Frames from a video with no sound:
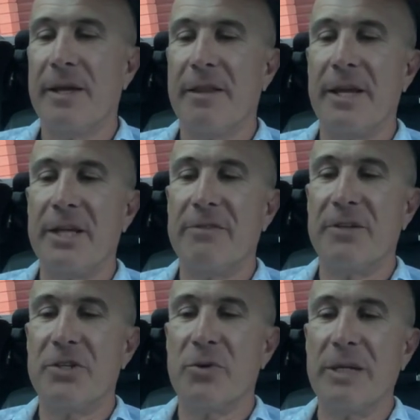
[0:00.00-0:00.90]
Thank you for
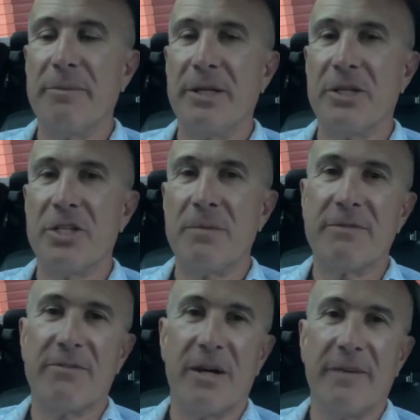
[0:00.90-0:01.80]
joining me on Jim's
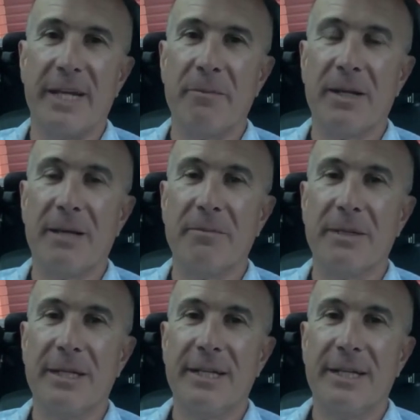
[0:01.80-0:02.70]
5am club,
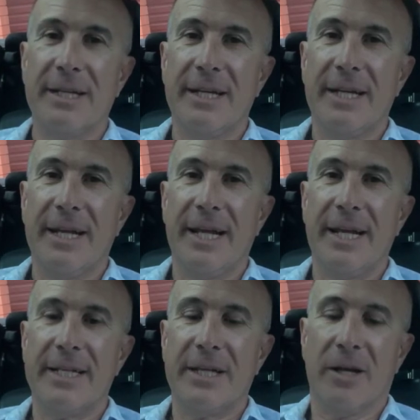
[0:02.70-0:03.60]

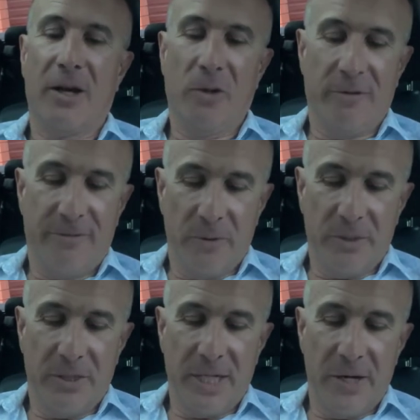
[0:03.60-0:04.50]
and I look forward
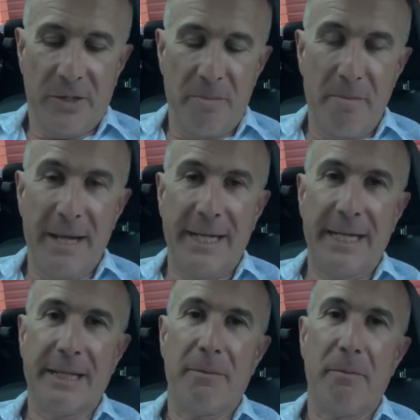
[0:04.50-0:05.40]
to going on
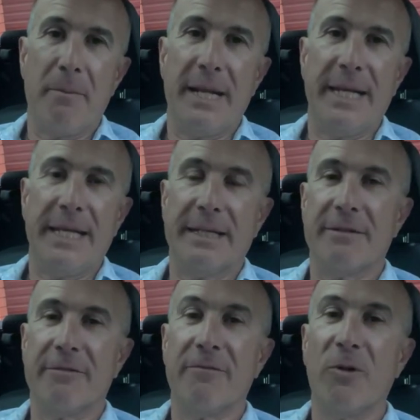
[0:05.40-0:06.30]
many
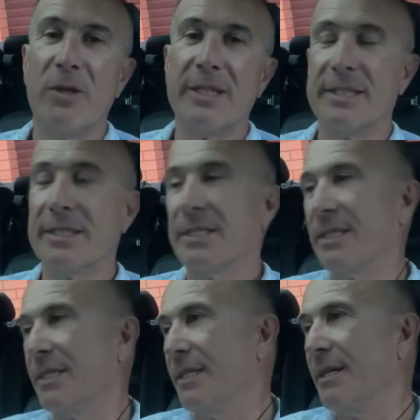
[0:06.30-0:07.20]
voltas,
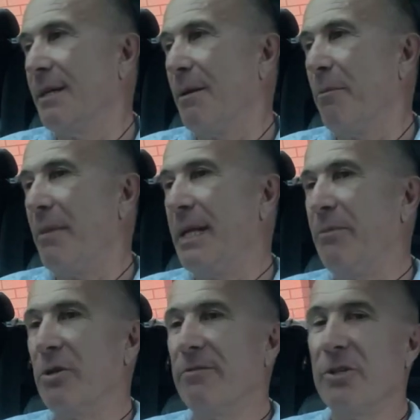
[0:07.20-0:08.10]
many
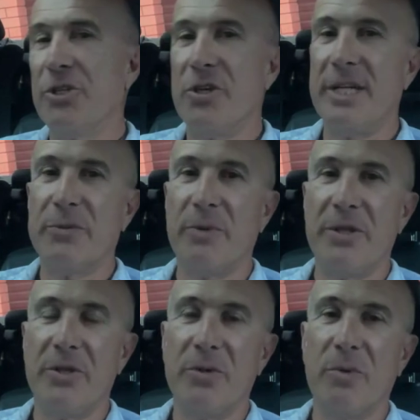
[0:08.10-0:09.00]
beautiful journeys with
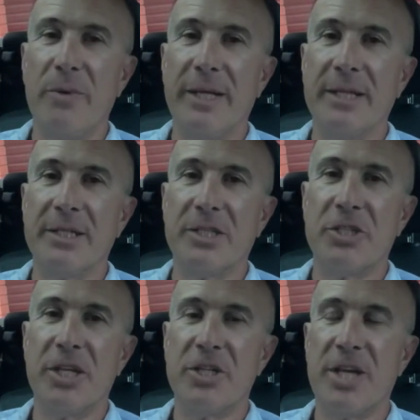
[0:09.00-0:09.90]
you, where we can just
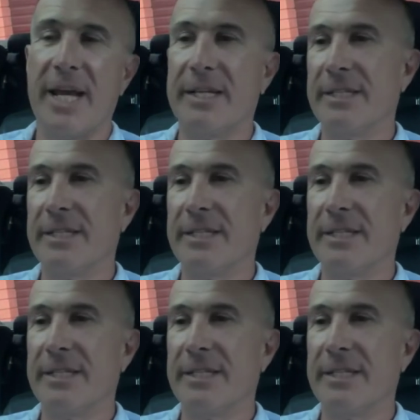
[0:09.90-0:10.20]
chit chat,